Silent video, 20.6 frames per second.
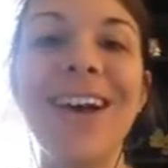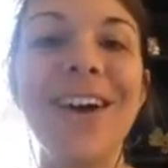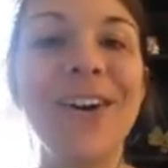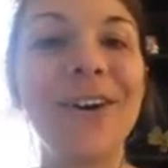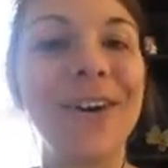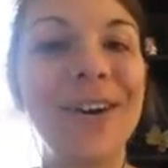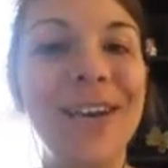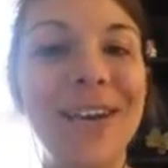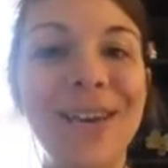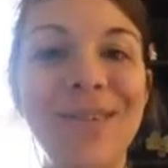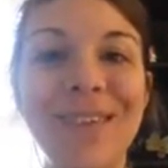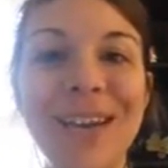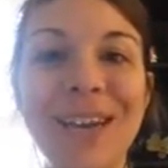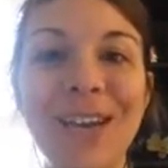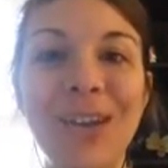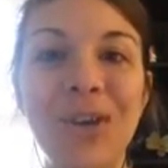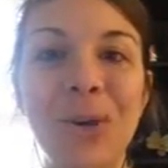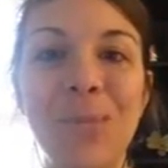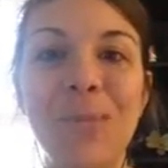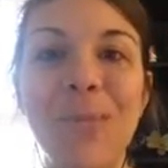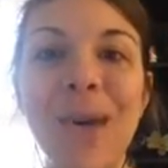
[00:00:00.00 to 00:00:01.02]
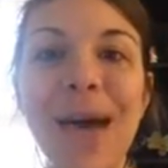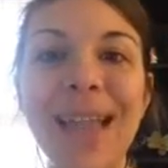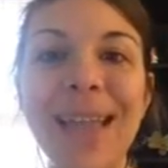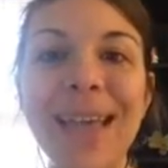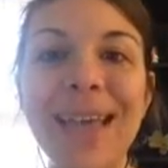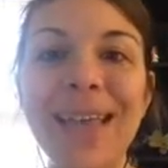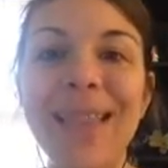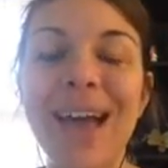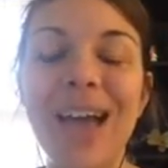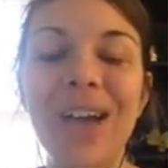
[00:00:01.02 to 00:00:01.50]
or even in your
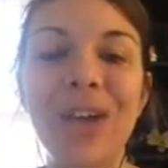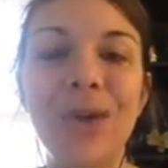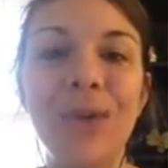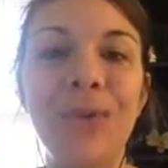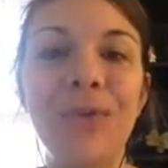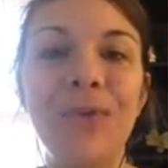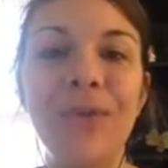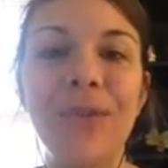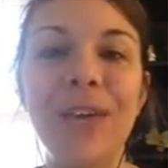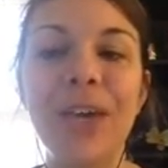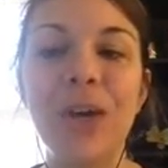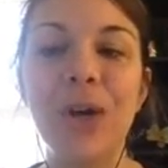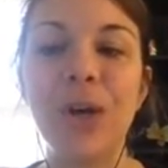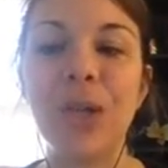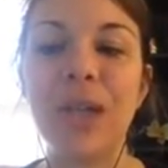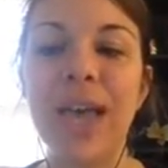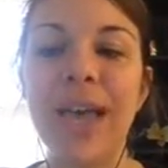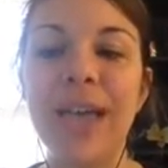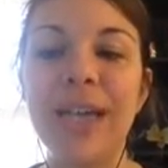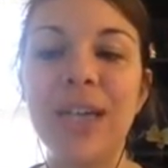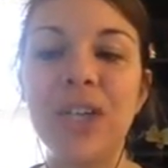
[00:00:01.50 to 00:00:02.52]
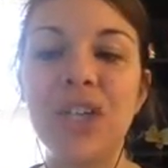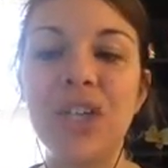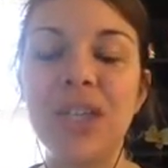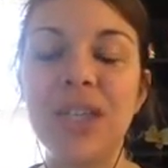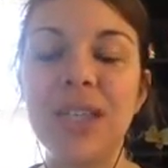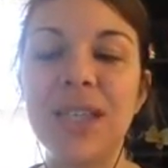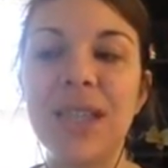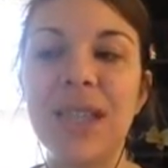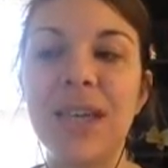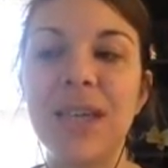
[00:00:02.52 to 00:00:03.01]
belly, that you feel like
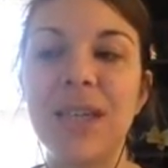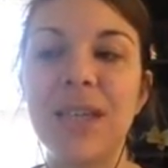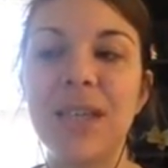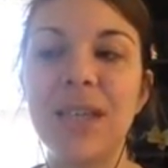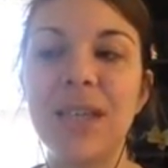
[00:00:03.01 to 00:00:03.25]
just this